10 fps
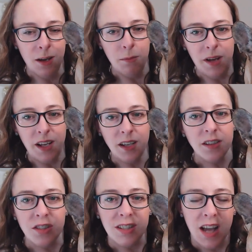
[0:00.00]
but
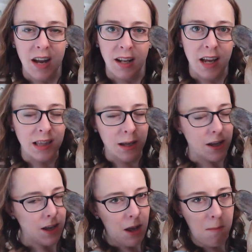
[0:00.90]
she's kind of like the
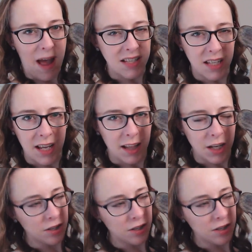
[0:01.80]
pesky little